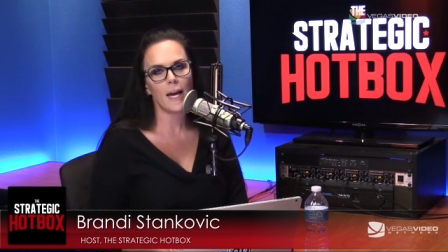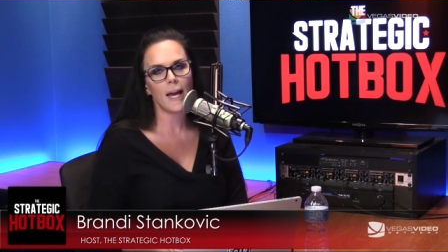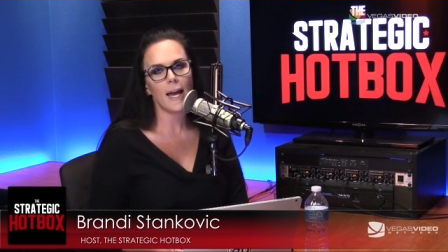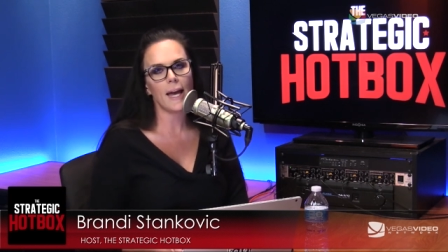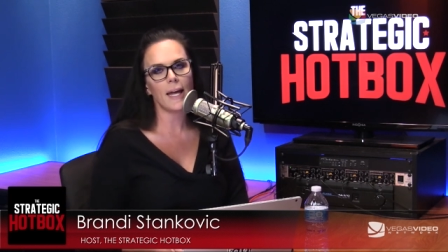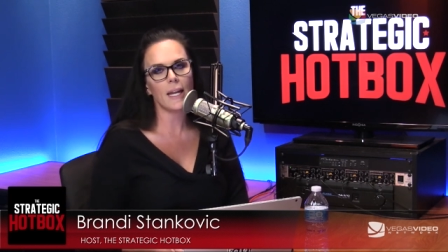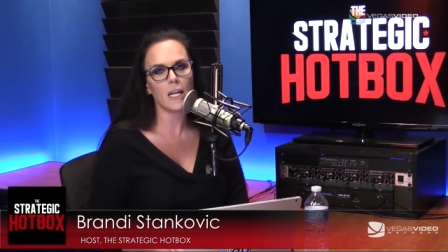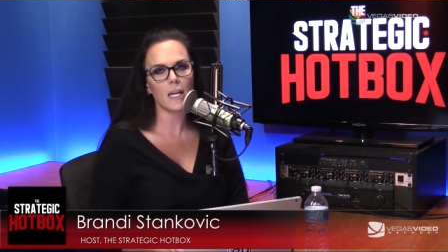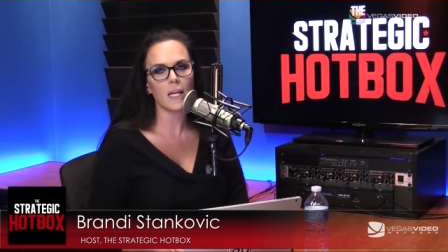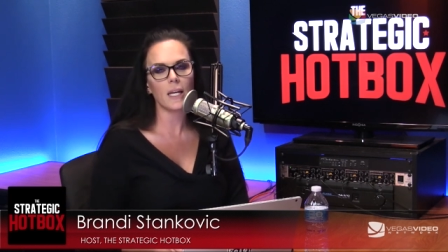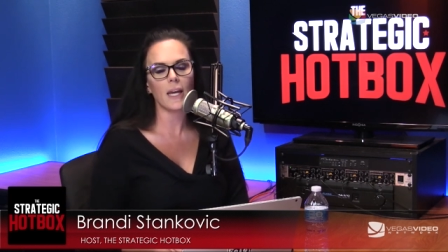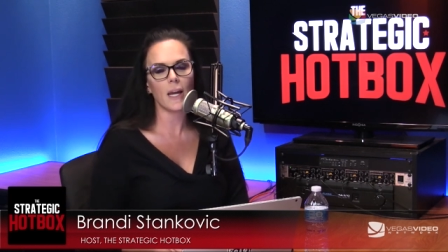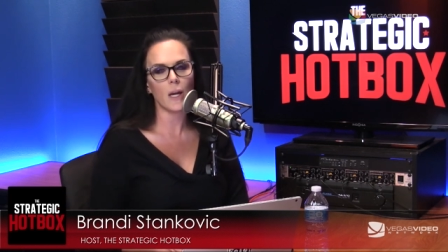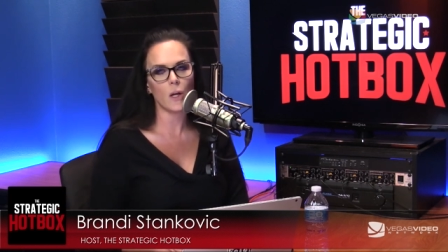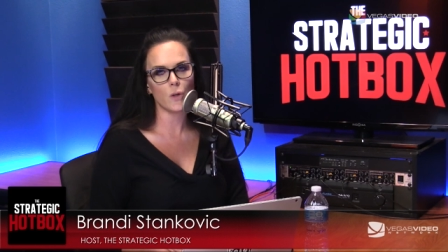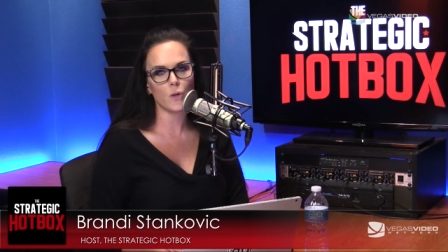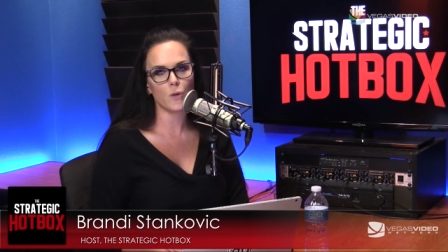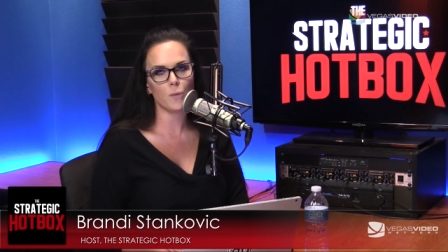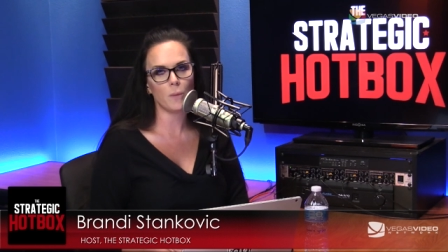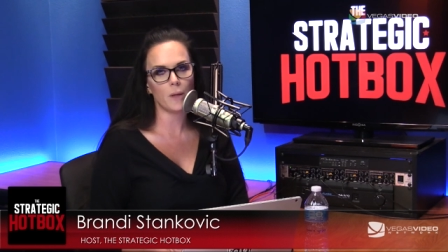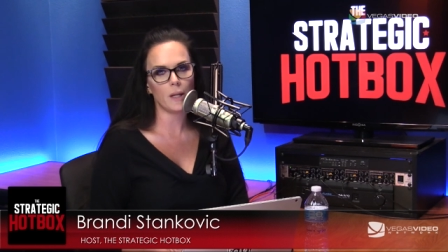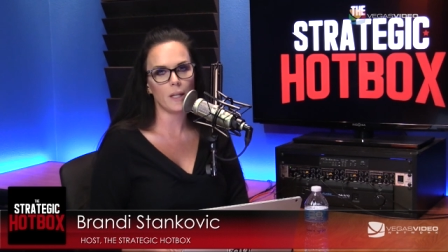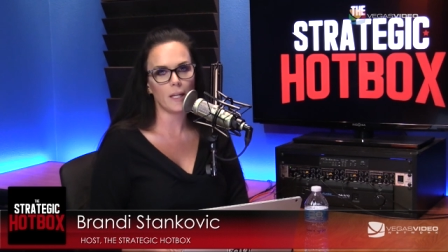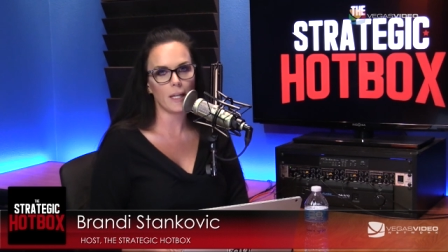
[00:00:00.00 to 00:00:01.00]
and
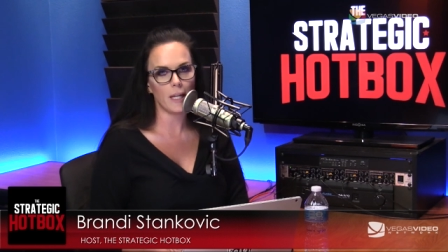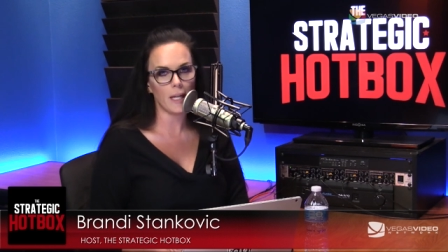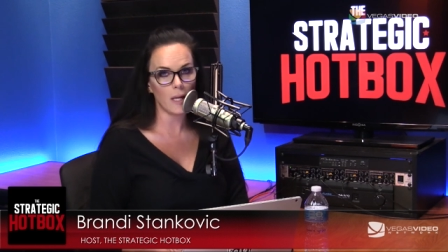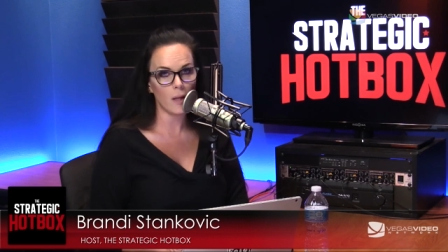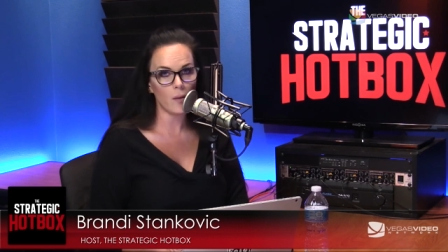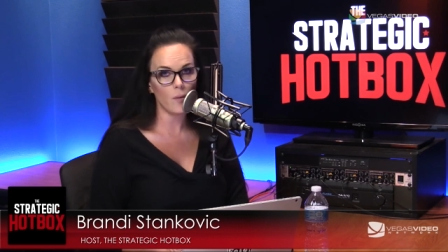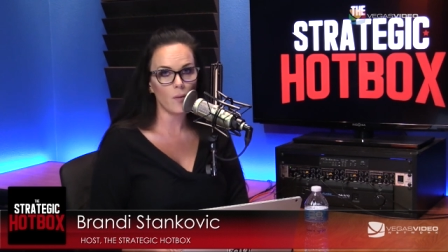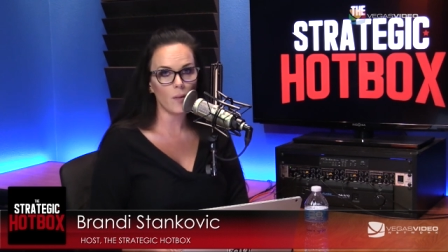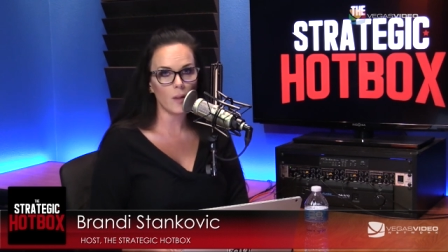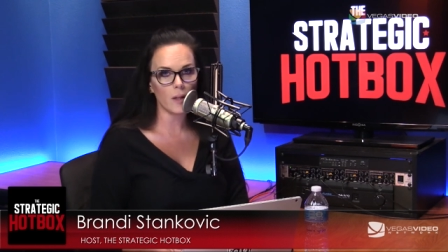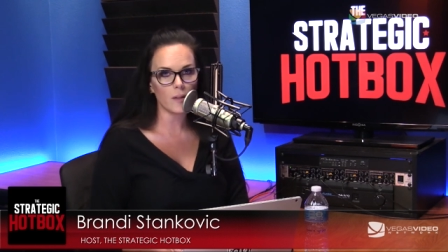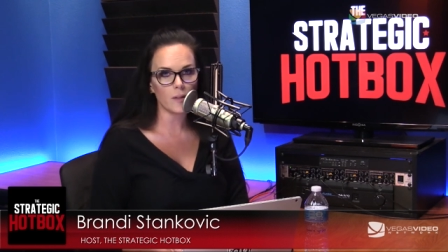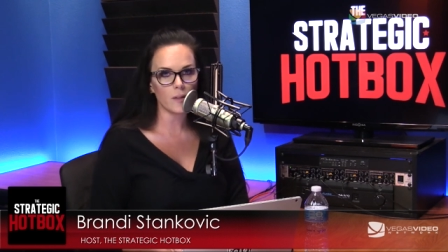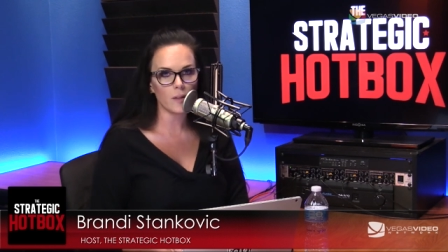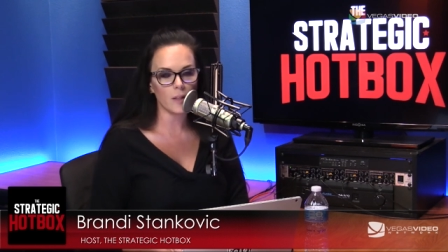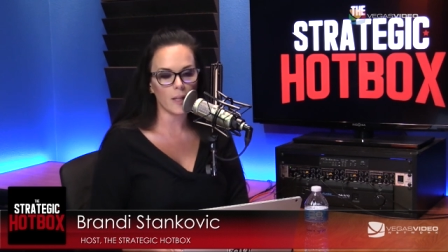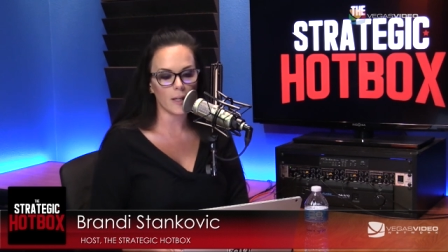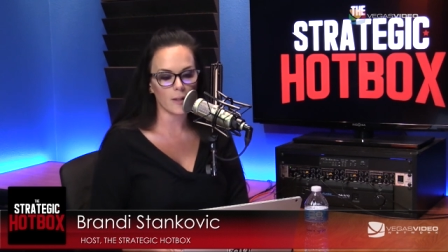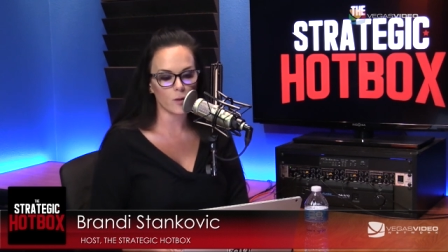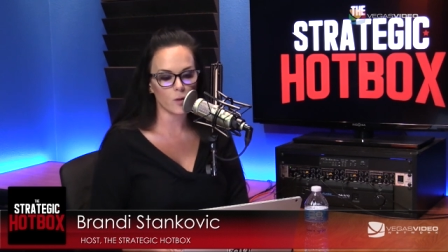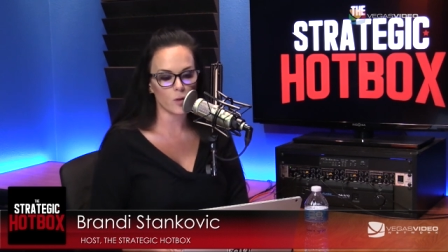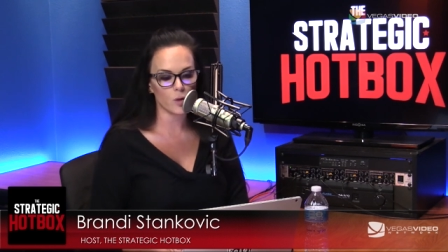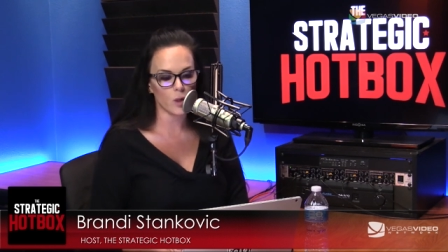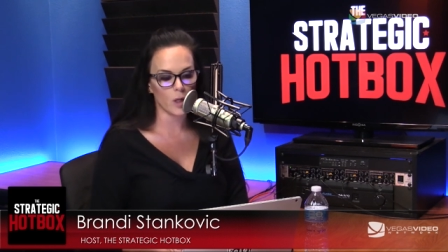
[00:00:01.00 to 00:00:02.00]
engagement in this
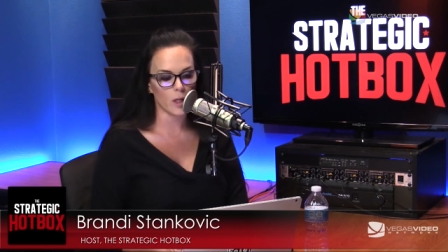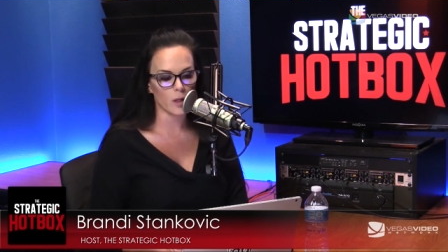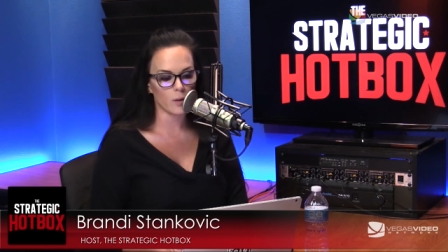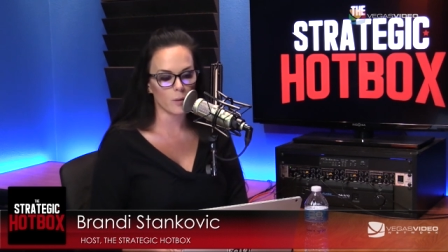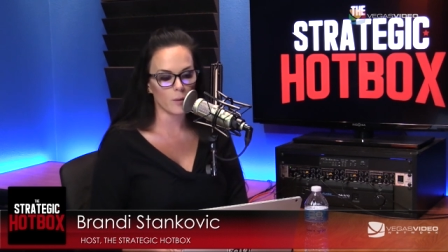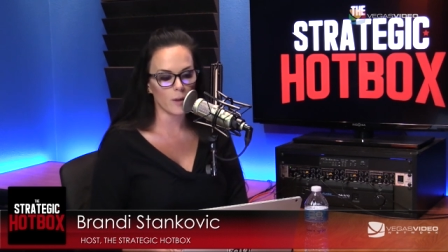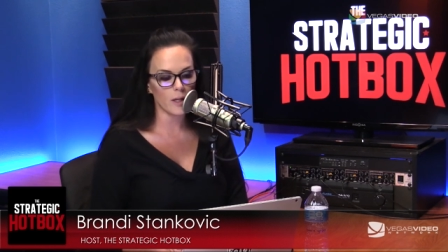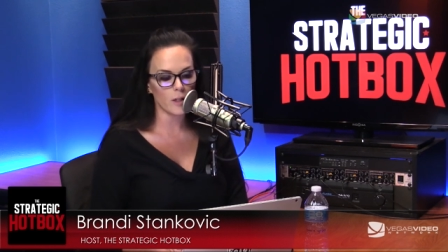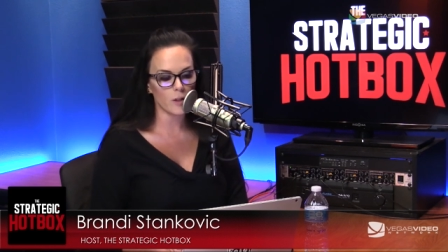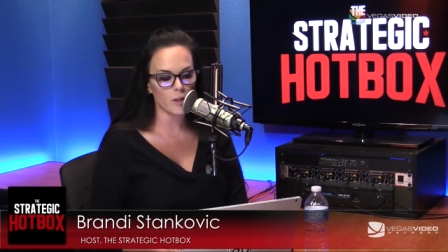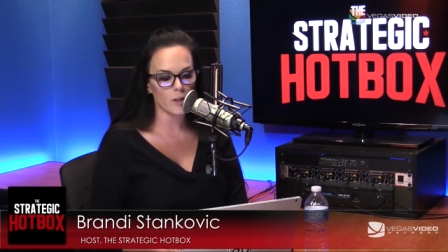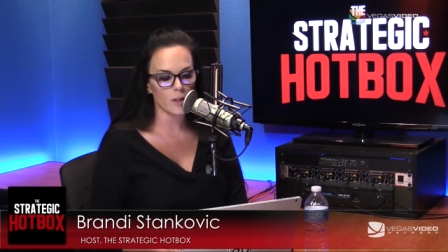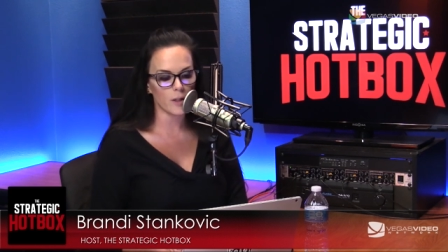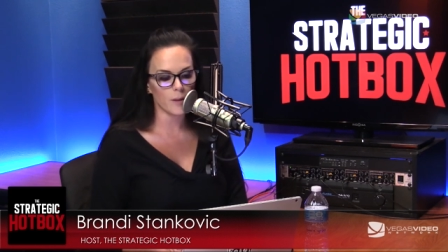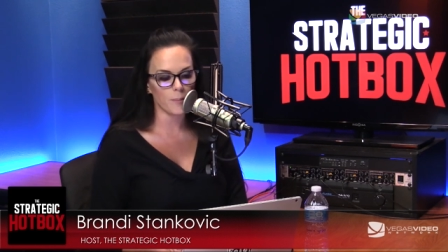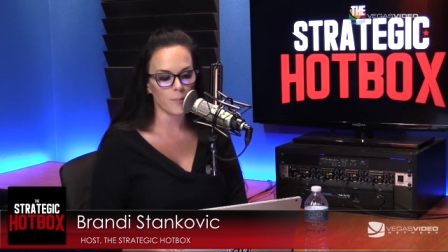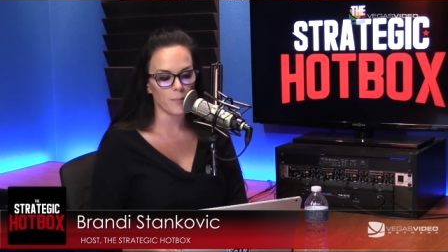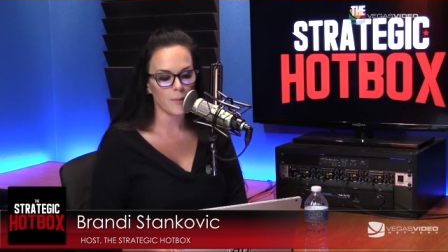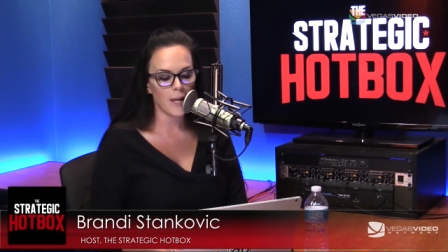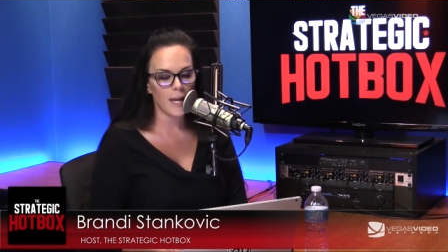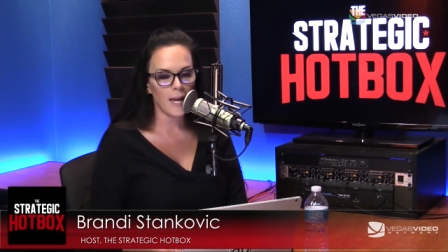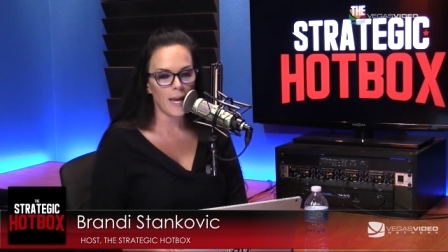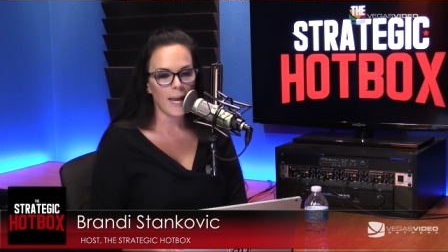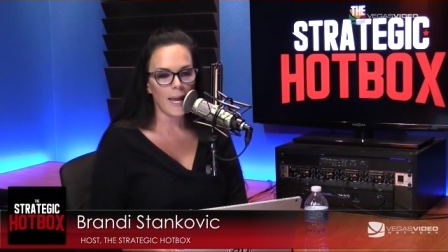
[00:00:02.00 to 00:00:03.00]
next
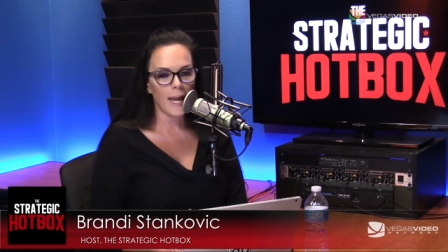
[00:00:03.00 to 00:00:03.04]
generation.